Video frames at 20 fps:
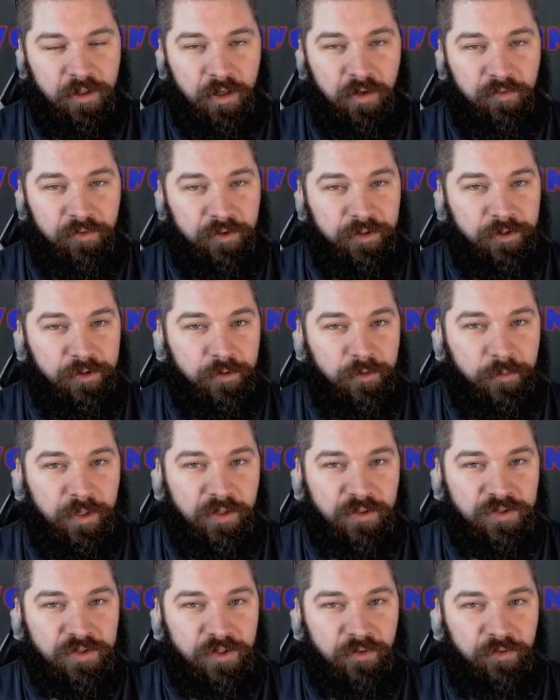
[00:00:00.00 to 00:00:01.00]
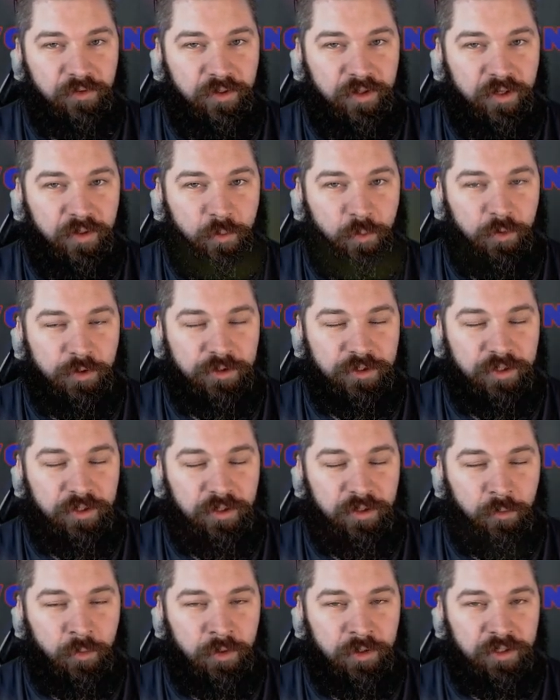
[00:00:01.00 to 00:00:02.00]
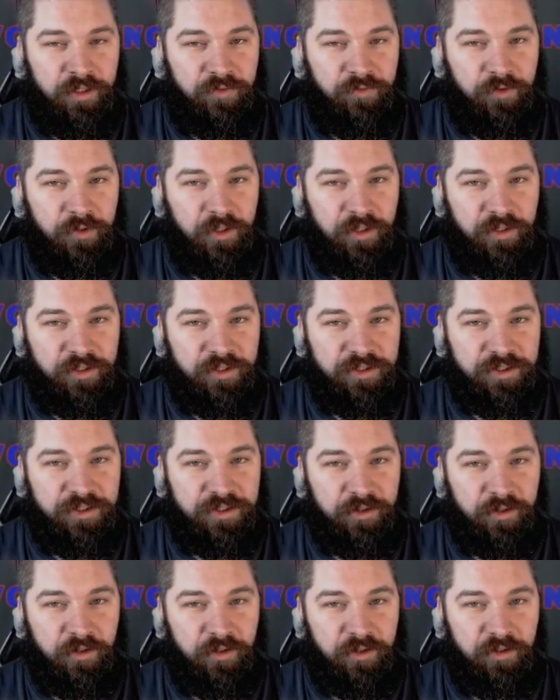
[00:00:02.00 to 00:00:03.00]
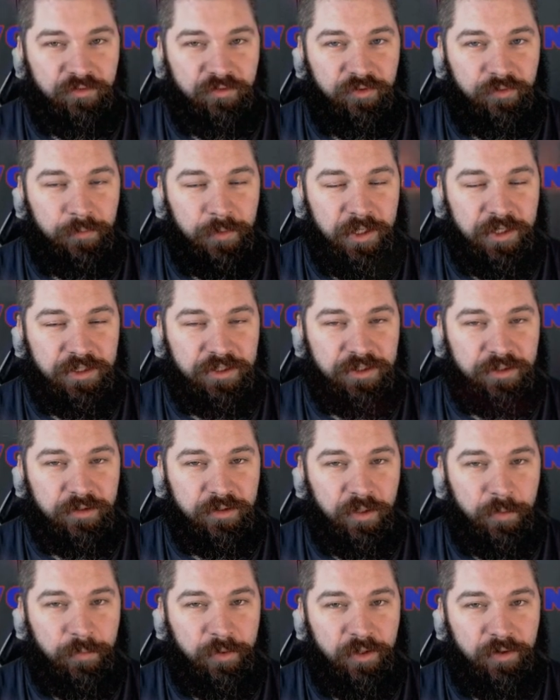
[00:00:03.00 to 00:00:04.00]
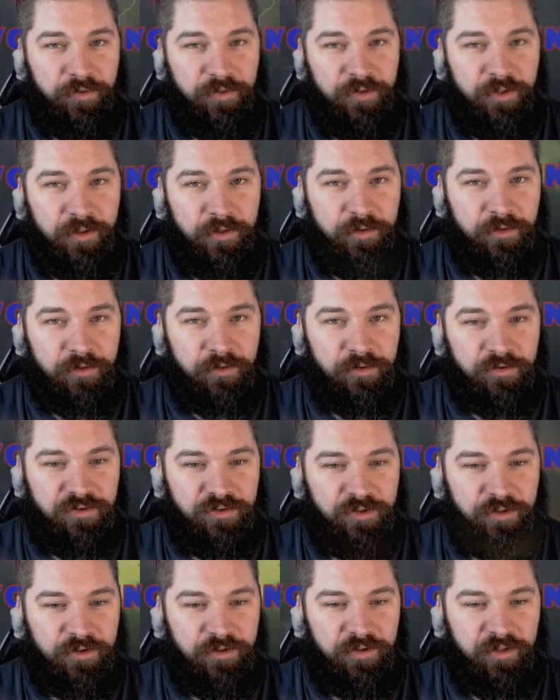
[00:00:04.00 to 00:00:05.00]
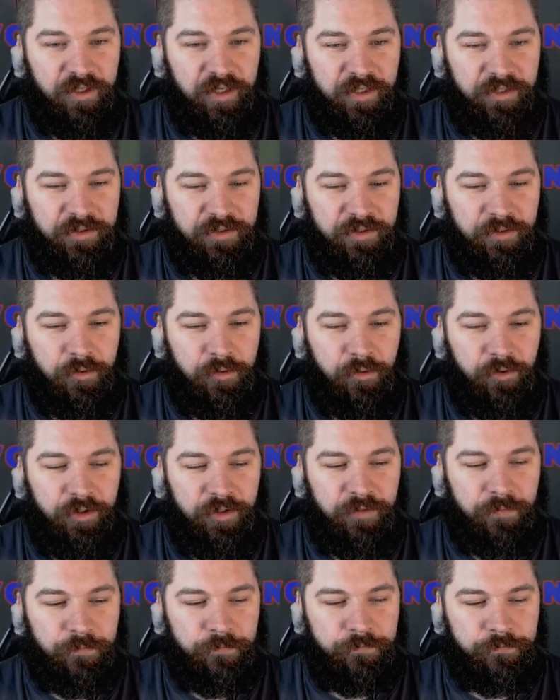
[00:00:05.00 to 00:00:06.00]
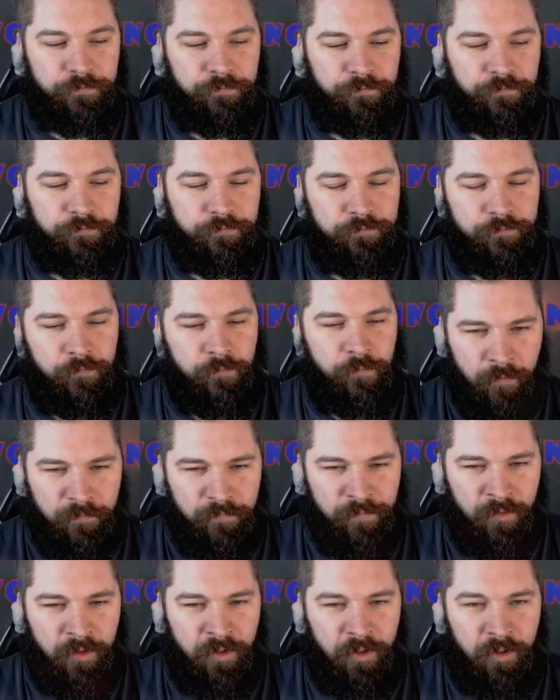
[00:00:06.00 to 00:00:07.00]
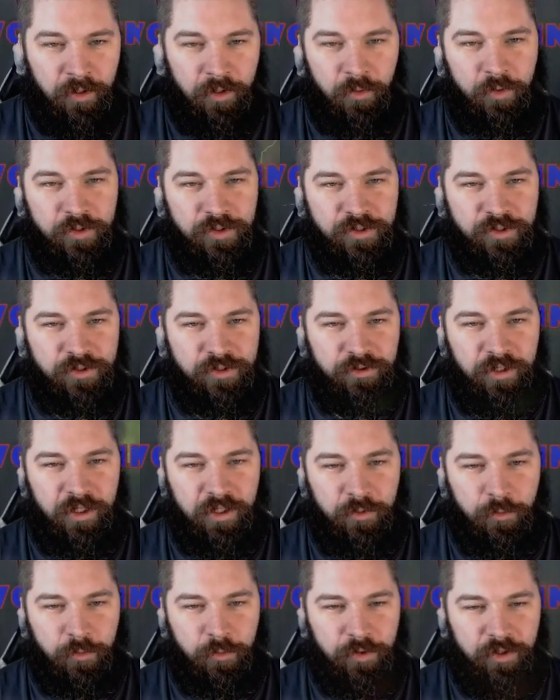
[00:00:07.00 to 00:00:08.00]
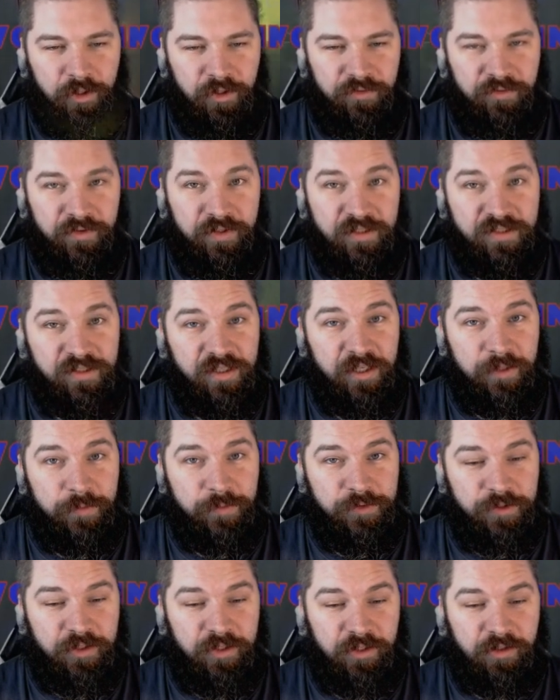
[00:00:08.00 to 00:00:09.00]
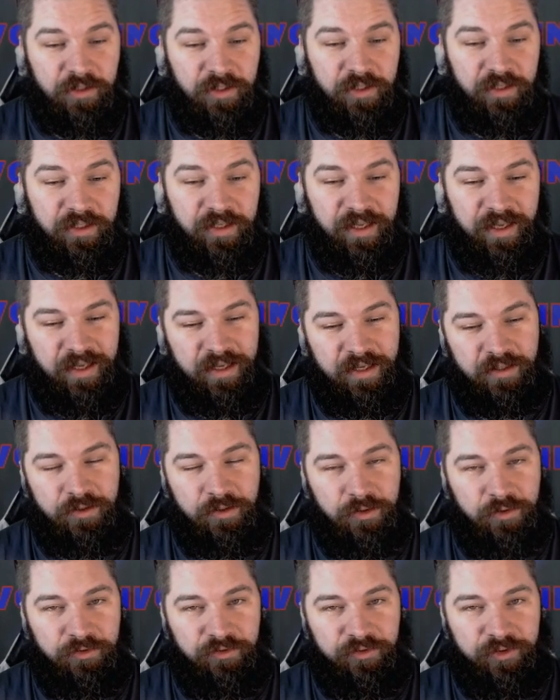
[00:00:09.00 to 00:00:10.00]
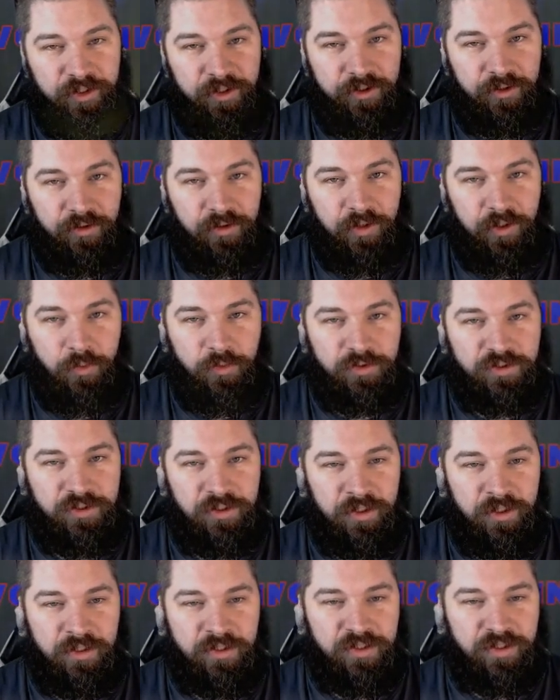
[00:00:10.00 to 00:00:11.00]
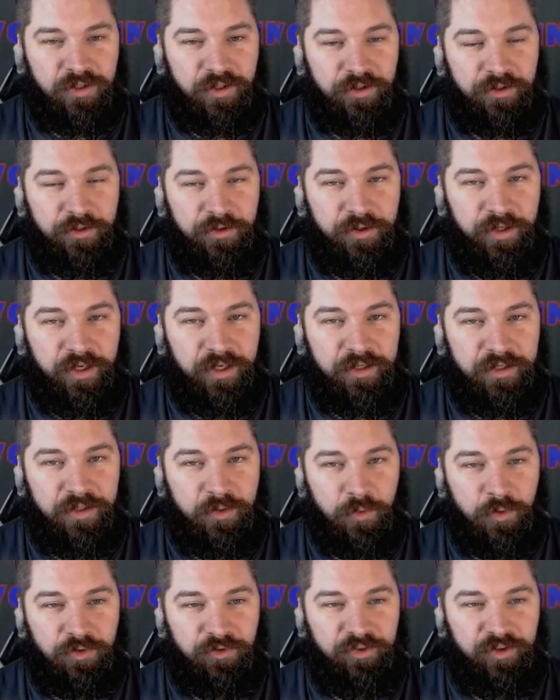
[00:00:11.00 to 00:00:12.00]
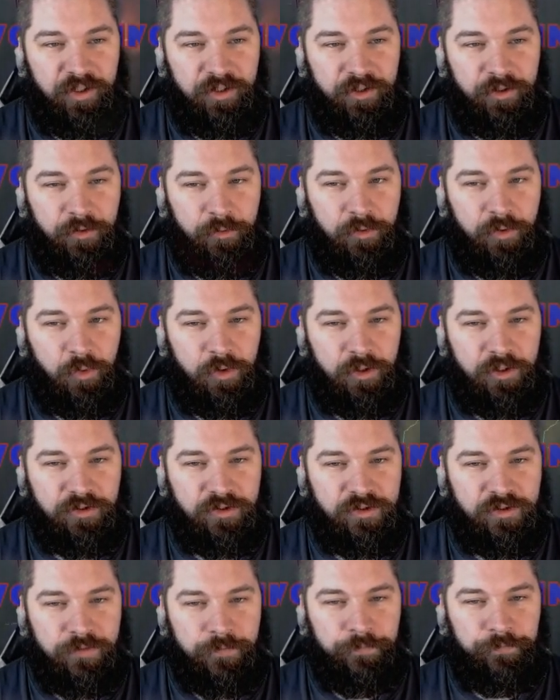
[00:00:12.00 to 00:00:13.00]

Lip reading: Hovering your mouse over them which will give you additional information about the certain category. Once you're done with all of these steps, you can click Add New Filter and we can start creating what filter we want.